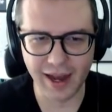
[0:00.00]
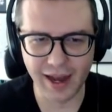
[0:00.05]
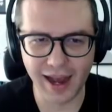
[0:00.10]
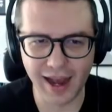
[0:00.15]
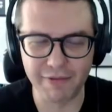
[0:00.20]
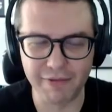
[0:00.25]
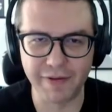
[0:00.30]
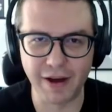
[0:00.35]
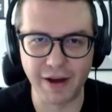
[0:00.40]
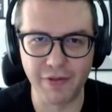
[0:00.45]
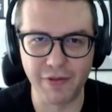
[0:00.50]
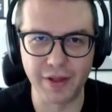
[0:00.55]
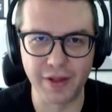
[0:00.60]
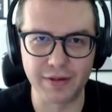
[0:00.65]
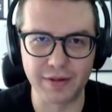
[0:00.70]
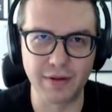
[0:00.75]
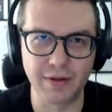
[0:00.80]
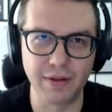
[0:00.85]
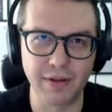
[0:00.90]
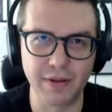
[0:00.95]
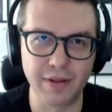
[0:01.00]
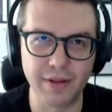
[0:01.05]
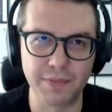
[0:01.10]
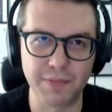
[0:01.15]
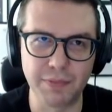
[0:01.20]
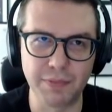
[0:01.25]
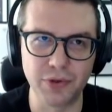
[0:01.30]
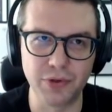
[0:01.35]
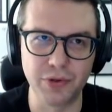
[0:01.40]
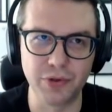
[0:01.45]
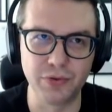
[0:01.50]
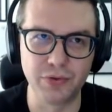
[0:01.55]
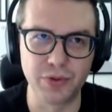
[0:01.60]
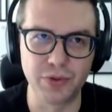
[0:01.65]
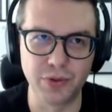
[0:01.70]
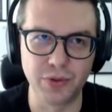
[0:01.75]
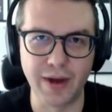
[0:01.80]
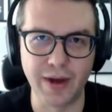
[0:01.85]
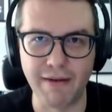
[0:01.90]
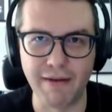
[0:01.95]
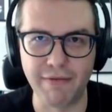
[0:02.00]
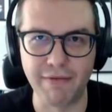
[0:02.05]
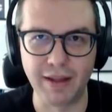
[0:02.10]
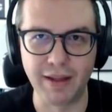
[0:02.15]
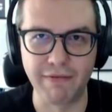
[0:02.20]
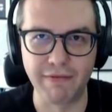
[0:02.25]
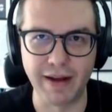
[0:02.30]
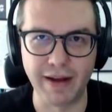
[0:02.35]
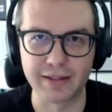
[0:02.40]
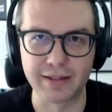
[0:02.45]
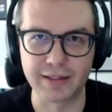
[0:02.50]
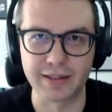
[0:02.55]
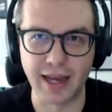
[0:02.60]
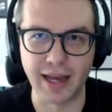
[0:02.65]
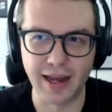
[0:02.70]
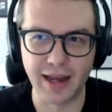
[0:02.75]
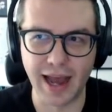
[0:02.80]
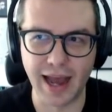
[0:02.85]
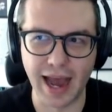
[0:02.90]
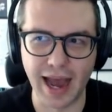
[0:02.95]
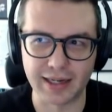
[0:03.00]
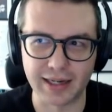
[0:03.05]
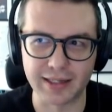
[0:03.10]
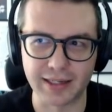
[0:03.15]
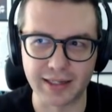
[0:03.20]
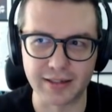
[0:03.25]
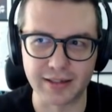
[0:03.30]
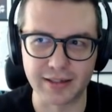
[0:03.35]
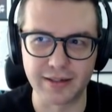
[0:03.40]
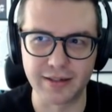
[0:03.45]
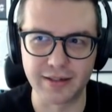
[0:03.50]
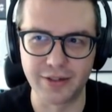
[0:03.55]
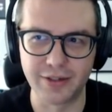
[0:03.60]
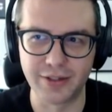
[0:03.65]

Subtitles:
I've found that the people who do have the advanced access